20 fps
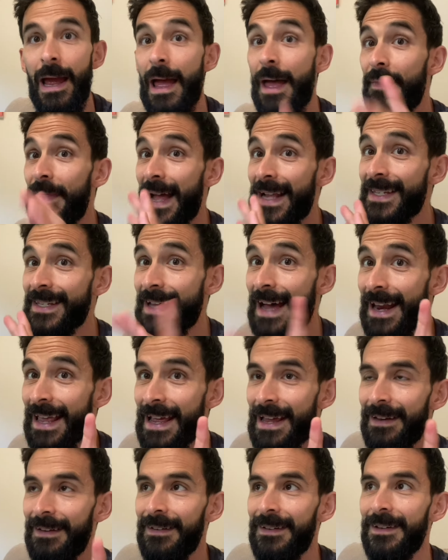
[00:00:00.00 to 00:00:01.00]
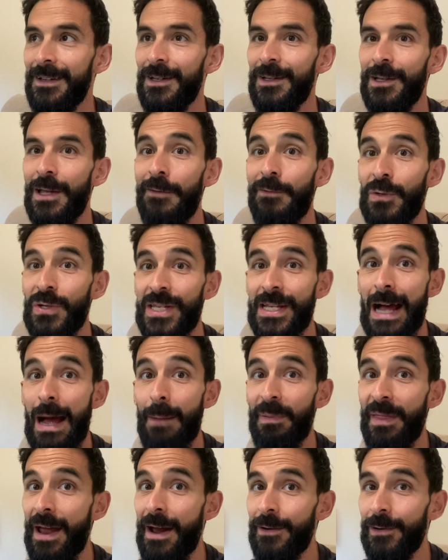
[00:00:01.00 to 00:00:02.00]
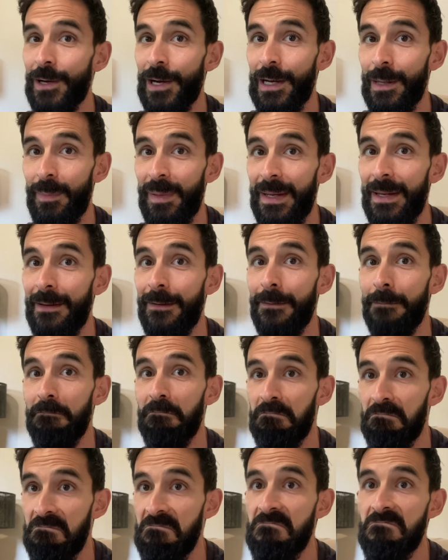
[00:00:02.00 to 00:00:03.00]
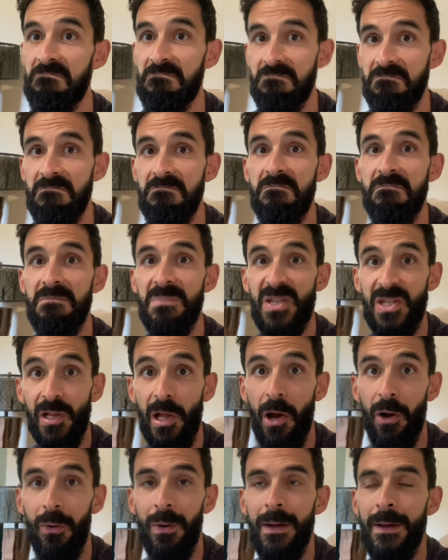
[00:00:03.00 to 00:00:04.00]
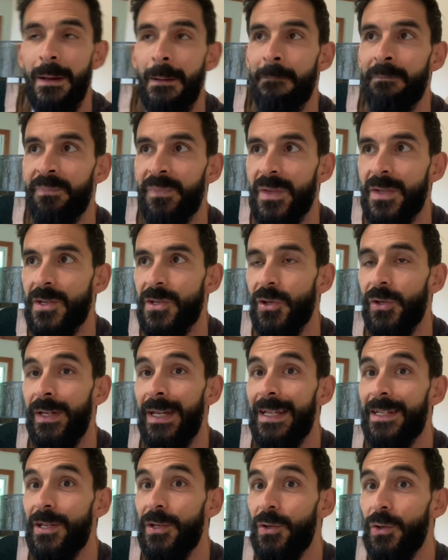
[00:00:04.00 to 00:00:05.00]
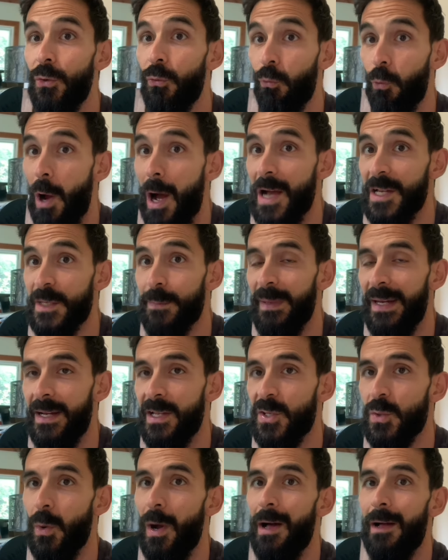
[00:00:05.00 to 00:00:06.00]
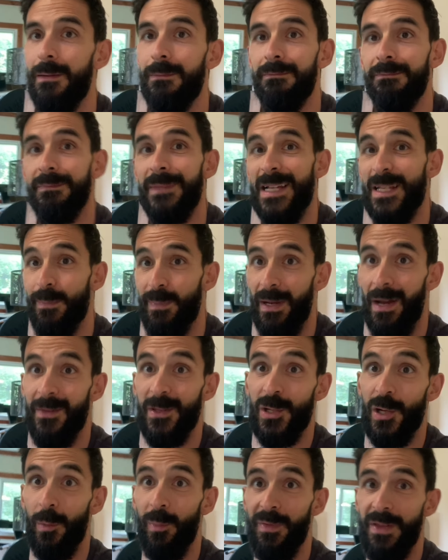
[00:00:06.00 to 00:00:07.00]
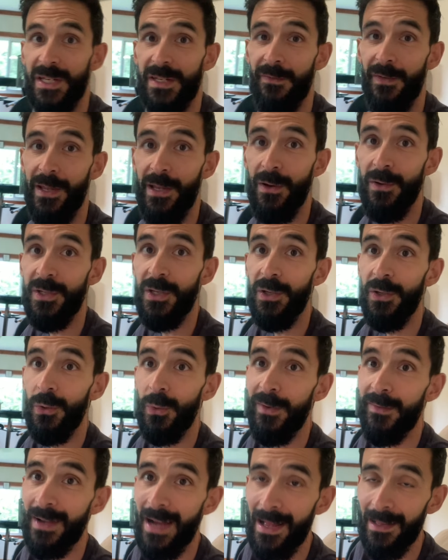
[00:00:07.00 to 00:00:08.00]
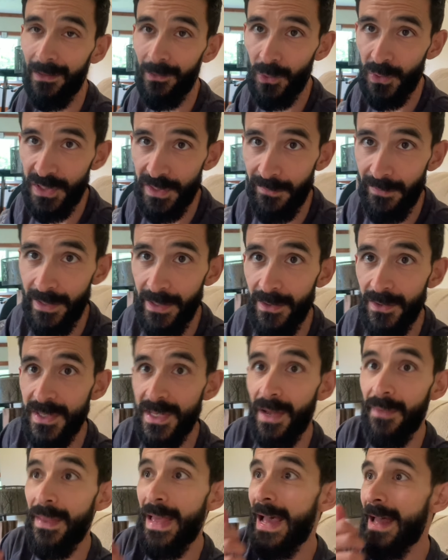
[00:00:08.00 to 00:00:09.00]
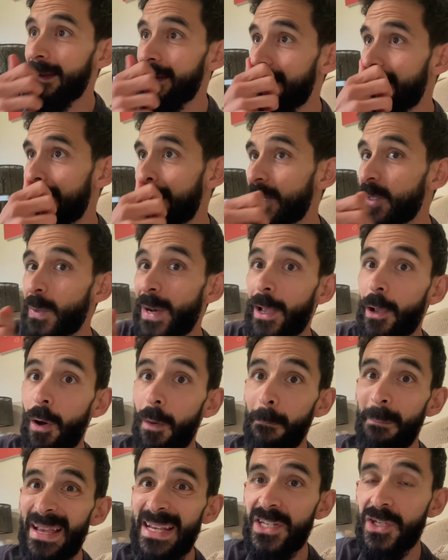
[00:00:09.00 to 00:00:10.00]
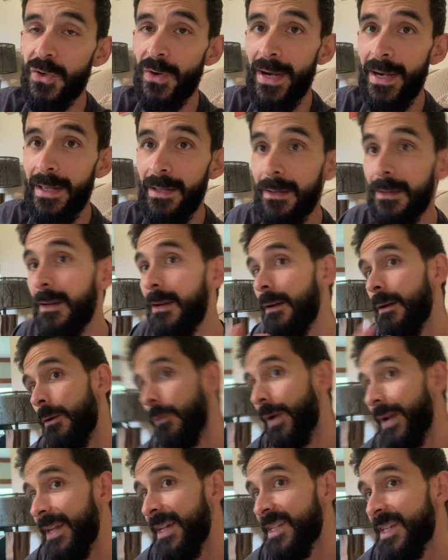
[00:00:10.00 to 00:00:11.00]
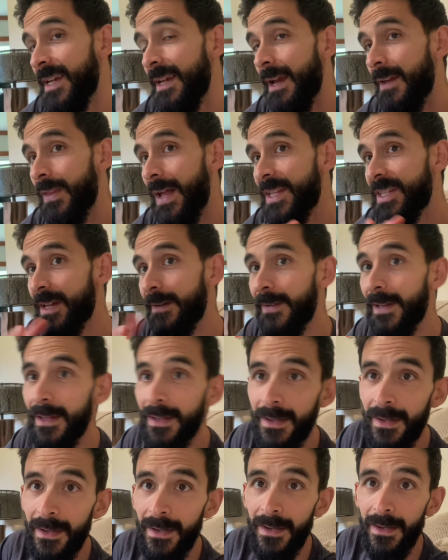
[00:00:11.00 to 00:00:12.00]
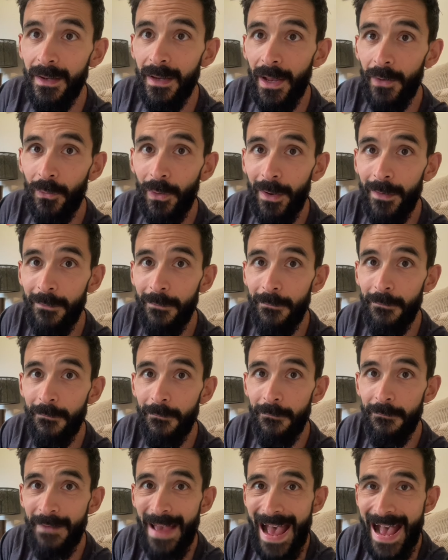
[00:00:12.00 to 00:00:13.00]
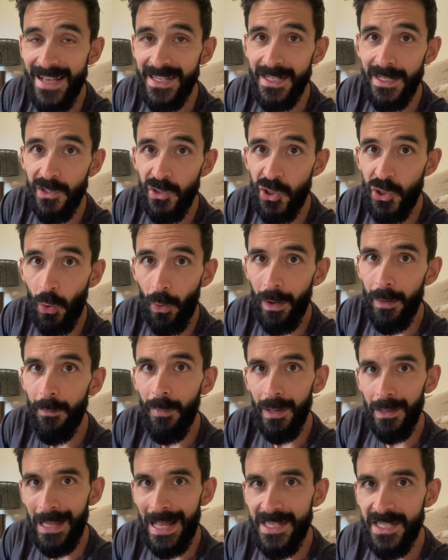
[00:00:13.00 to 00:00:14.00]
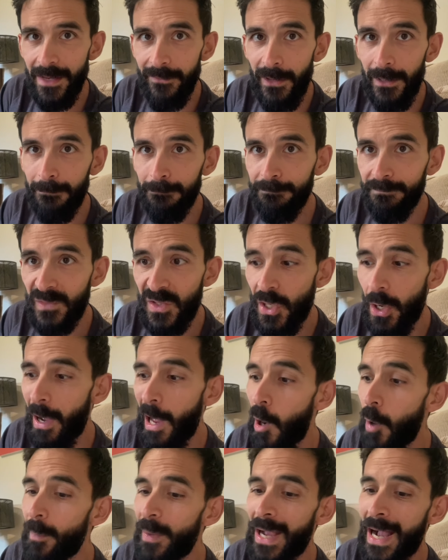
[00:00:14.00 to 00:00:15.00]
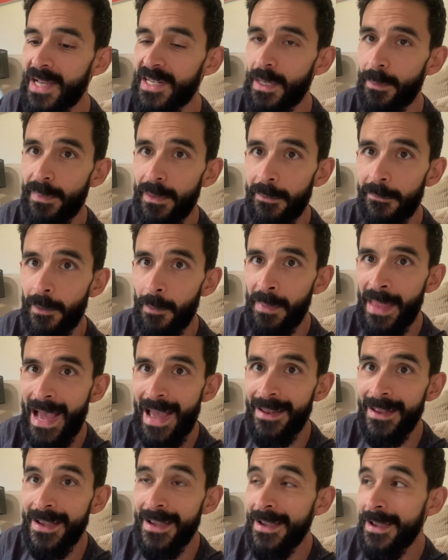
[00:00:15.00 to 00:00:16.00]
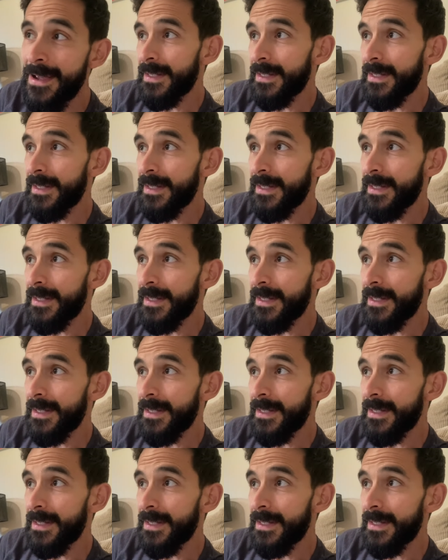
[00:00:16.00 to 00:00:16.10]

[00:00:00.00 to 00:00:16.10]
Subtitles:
And that's not it. If you stop there, you're going to be slow. So you need to do raw speed as well. That's beyond the scope of this video too. We've got loads of videos on that. That's what I call base training. Run easy and lots of it, and run fast and short, but lots of it. So I hope you got something from that.